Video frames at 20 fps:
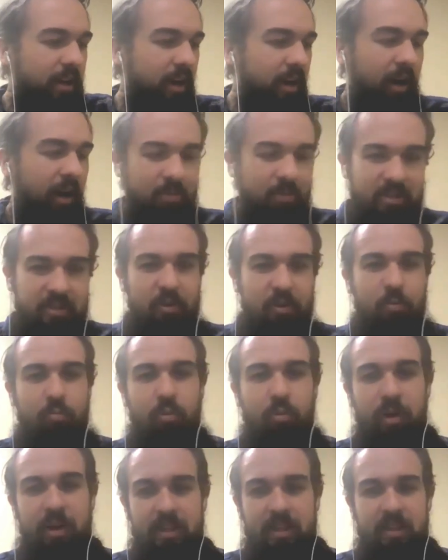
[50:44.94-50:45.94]
I'm still
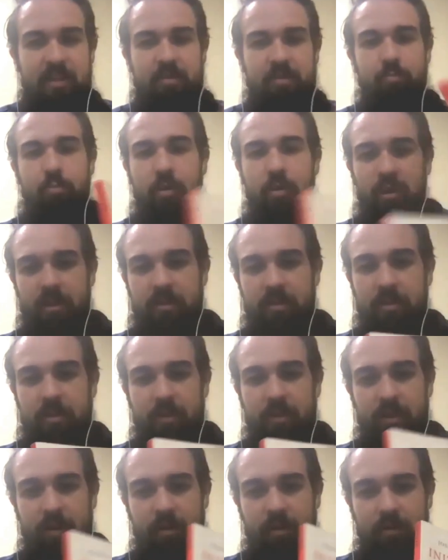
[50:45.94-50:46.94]
bringing this book to
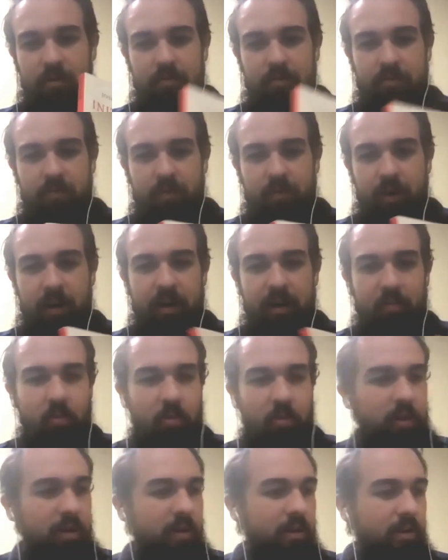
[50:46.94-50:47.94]
their Friday
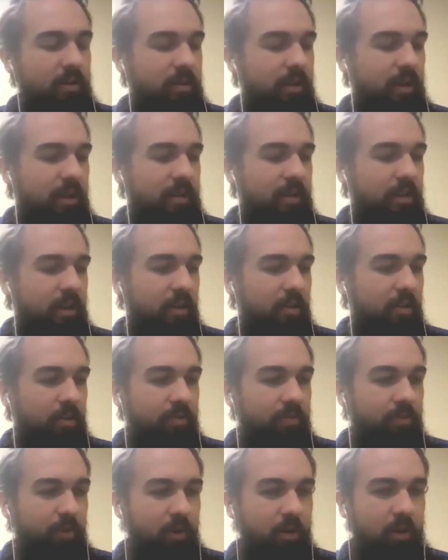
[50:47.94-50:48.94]
morning get together
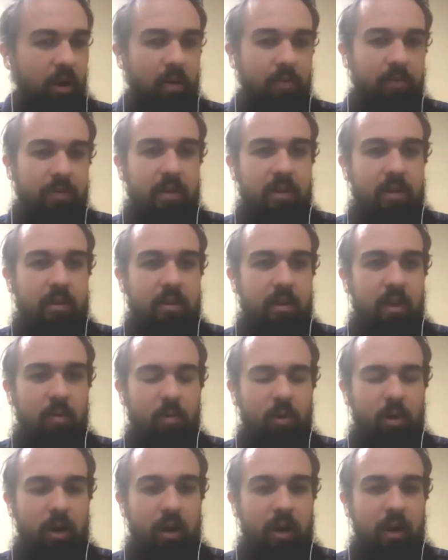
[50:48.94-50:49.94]
for coffee
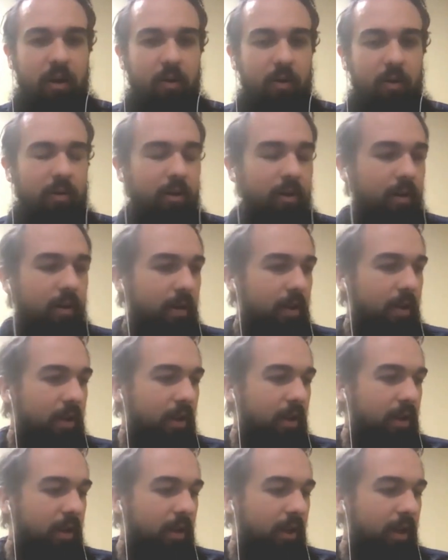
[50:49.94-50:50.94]
networking hour
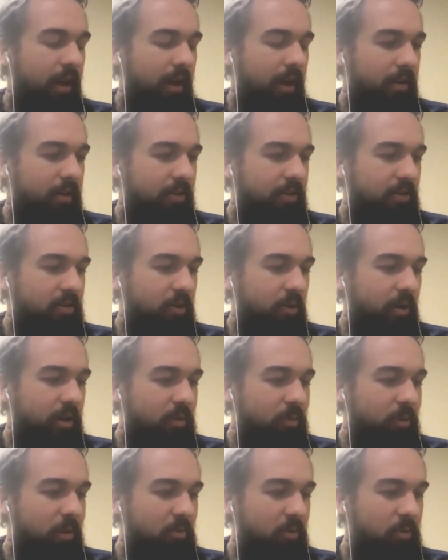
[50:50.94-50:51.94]
and showing it
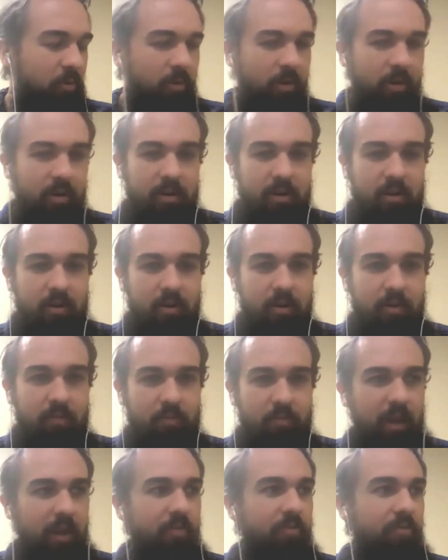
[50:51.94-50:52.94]
to people who are, you know,
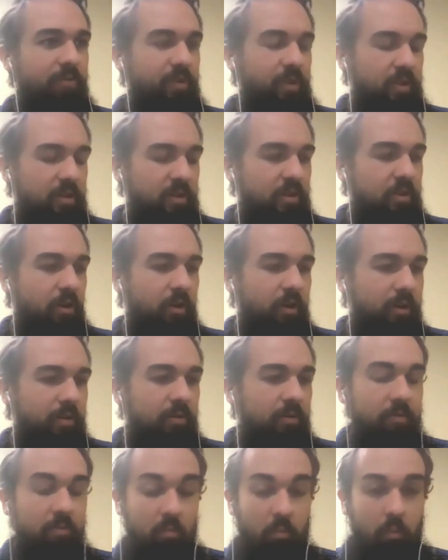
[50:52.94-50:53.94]
have
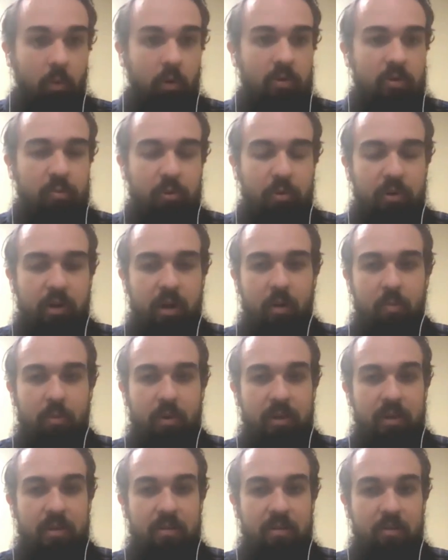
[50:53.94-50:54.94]
started multiple
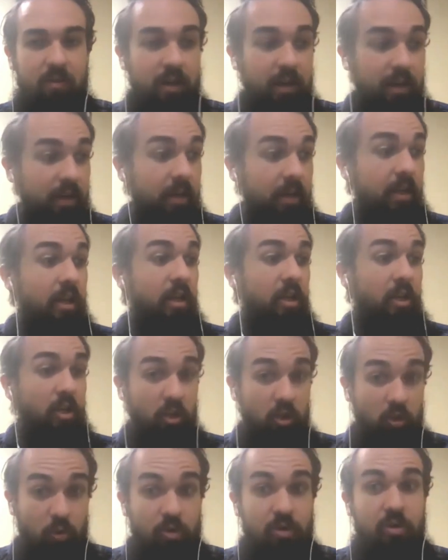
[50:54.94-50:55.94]
companies and like,
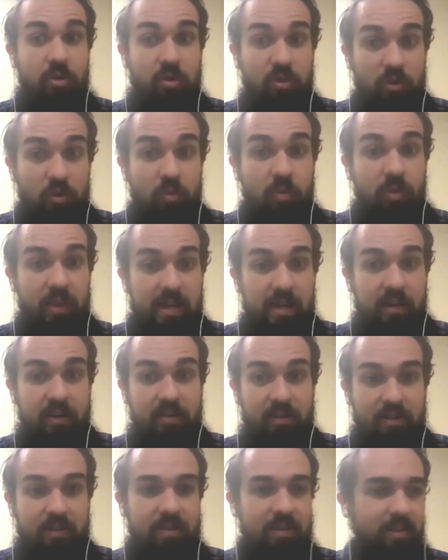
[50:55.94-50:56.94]
you should do
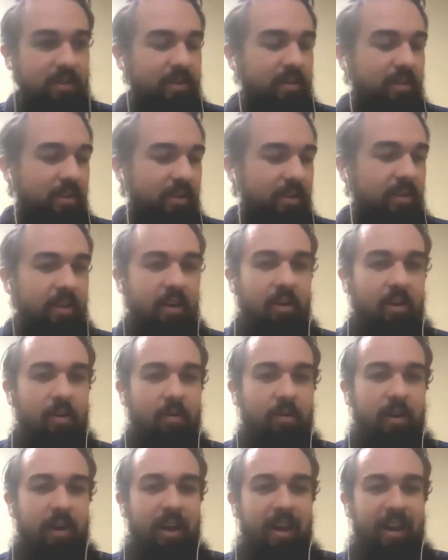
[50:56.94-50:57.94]
this, you
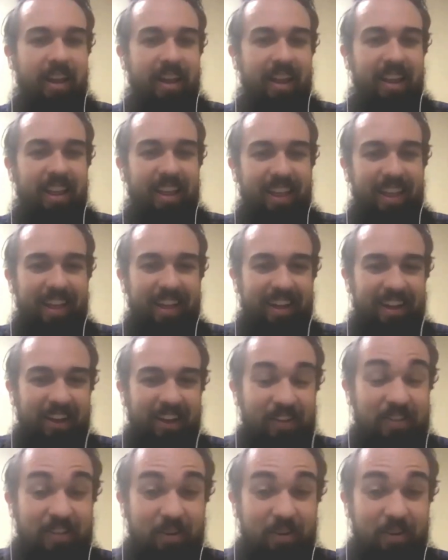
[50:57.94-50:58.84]
know, because